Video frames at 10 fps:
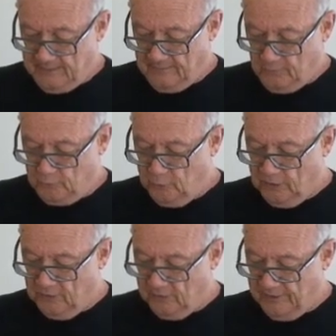
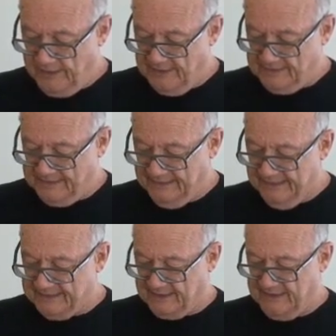Rule-oriented
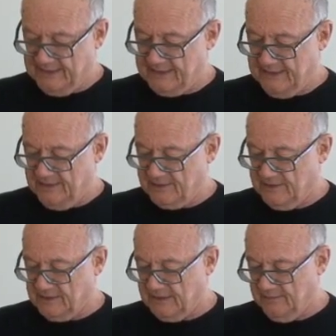litigants, he's
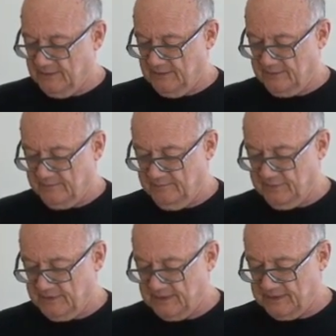talking about
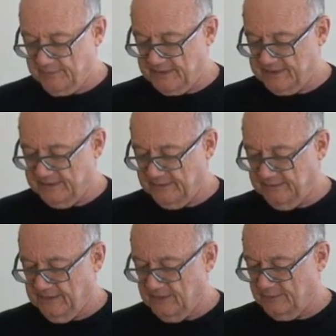participants in the
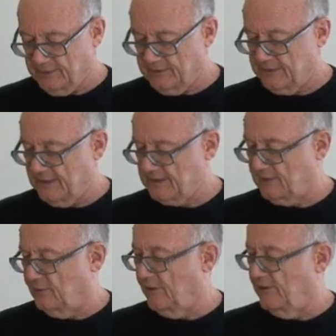legal process,
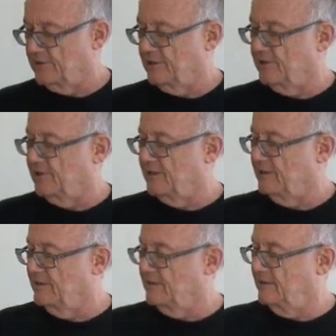lawyers and
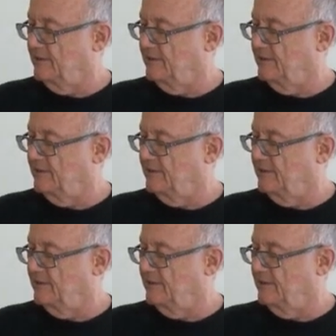judges,